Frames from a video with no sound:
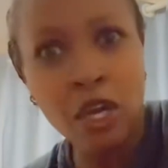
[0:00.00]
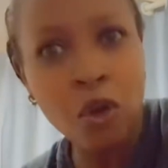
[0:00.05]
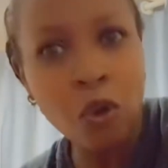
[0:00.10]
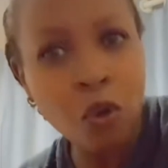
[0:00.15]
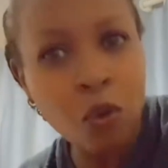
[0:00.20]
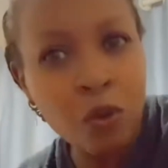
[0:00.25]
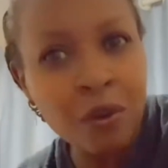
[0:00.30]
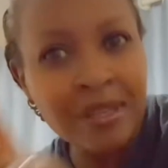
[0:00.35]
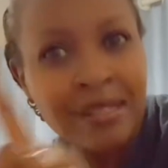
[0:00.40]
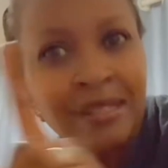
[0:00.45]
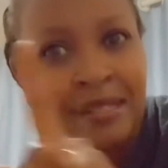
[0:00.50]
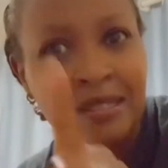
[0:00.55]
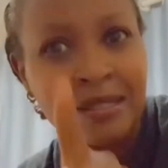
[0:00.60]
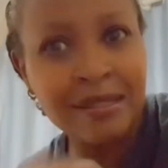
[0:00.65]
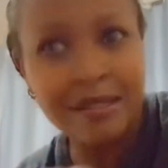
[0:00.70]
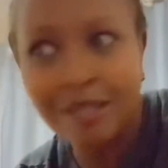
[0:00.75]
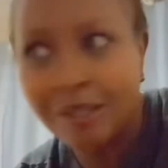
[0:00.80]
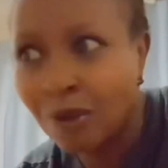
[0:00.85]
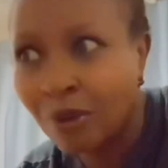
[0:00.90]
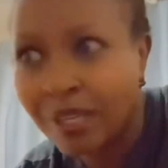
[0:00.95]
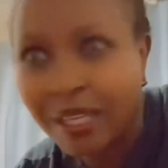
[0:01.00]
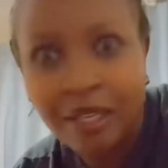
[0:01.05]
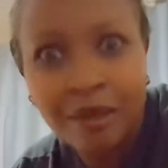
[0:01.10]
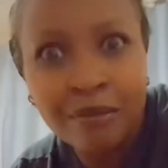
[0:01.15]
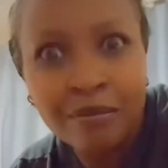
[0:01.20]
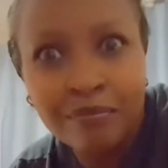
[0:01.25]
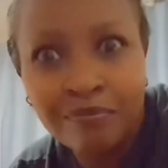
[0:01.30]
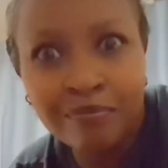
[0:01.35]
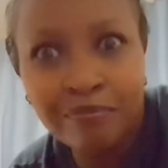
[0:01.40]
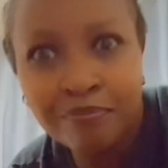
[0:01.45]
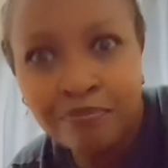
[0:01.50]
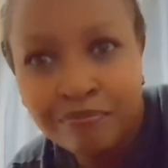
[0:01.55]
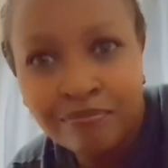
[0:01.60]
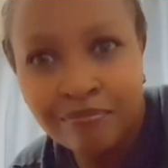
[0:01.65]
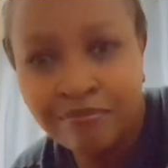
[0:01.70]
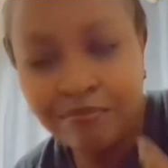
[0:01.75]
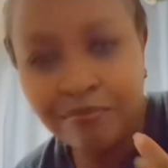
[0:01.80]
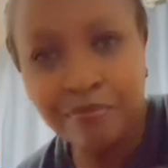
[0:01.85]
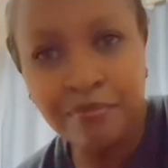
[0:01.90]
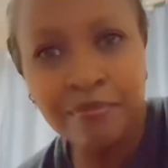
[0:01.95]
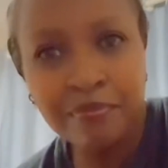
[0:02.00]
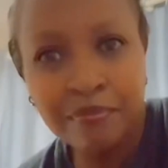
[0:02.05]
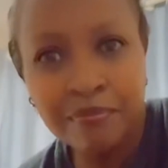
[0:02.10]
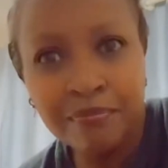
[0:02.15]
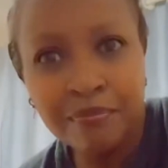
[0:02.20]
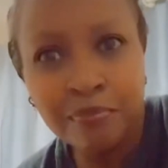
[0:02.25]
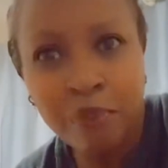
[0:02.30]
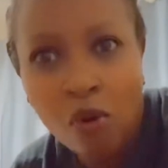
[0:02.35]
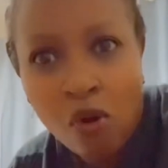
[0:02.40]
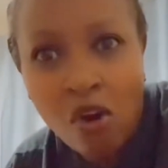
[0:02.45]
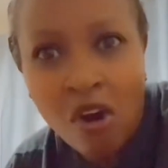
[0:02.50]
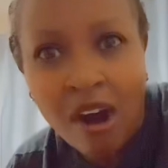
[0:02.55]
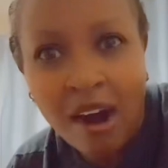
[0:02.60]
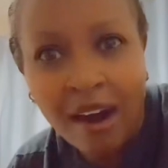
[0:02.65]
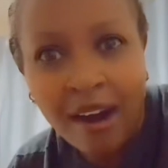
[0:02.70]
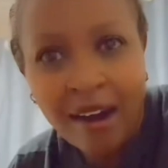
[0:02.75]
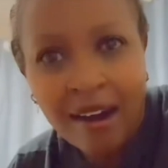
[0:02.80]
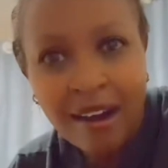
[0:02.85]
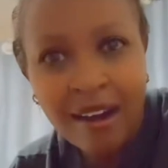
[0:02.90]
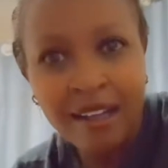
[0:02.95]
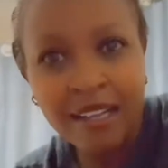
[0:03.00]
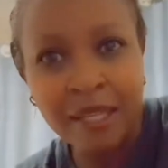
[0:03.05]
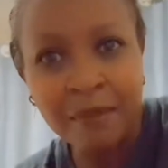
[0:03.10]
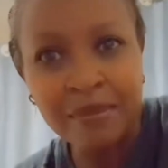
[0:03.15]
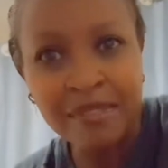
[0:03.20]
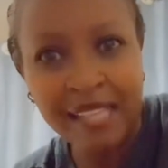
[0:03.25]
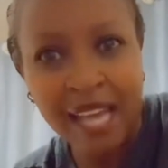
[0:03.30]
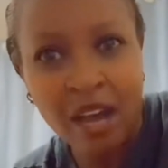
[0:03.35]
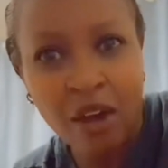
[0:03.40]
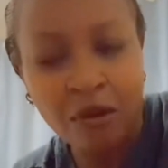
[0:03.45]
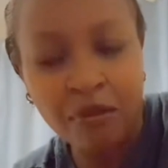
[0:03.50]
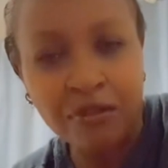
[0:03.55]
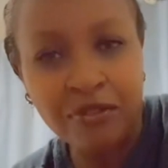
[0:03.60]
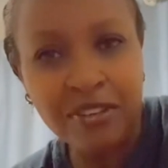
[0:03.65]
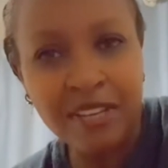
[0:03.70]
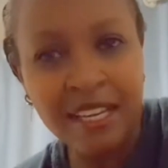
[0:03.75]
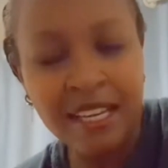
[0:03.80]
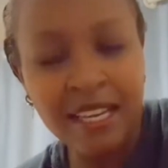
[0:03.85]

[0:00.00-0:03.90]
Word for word: who is looking poor himself